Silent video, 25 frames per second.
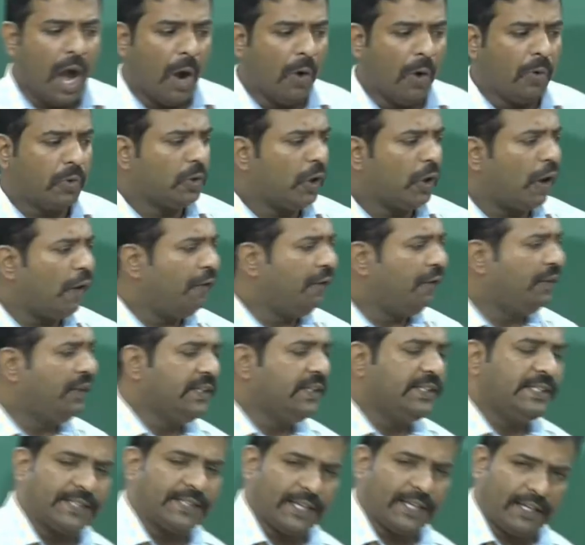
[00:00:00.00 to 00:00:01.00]
Out of
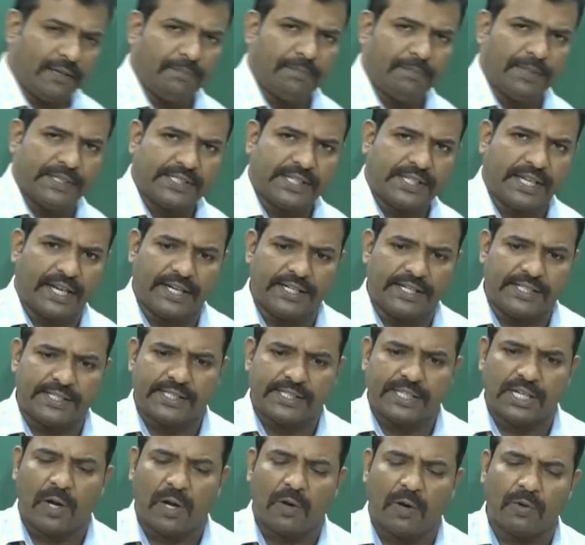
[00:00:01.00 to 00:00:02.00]
this 10
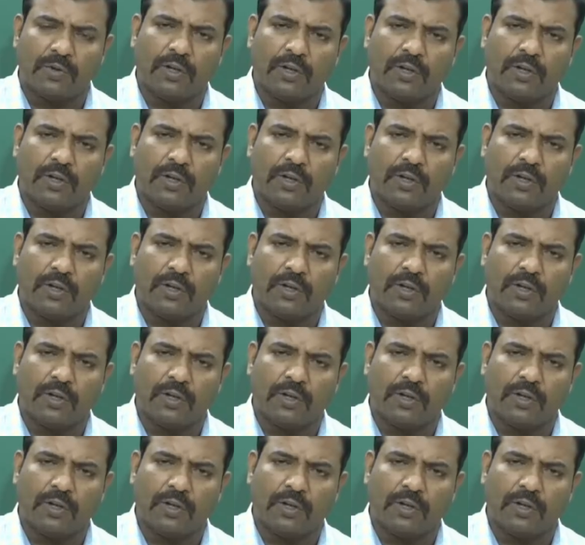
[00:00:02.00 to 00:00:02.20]
biscuits,